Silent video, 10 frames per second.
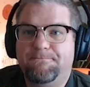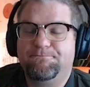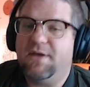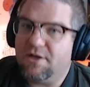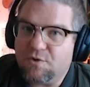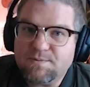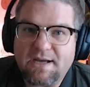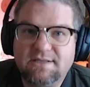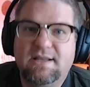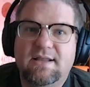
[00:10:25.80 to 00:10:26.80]
And it goes
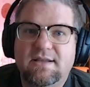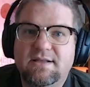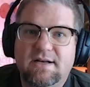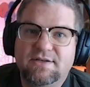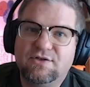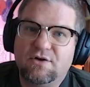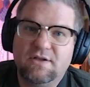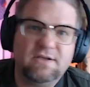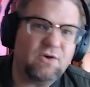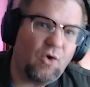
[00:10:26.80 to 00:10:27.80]
back to that thing that I started
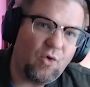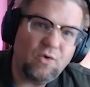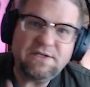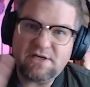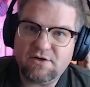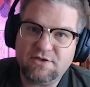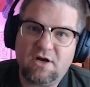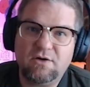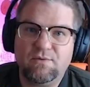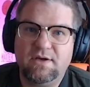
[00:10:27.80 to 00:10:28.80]
this whole entire
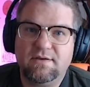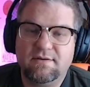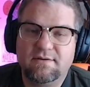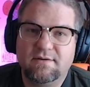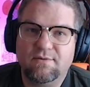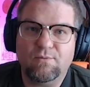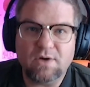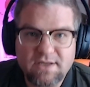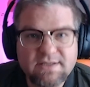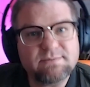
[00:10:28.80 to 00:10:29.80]
talk with.
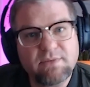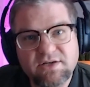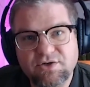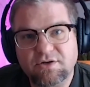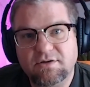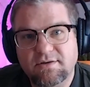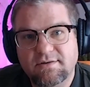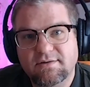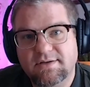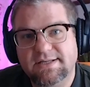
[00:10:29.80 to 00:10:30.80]
What gets measured
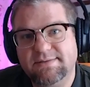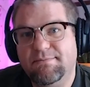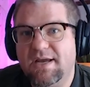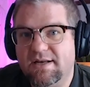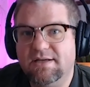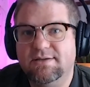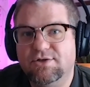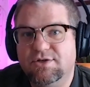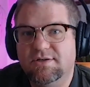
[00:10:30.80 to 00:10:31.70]
gets managed.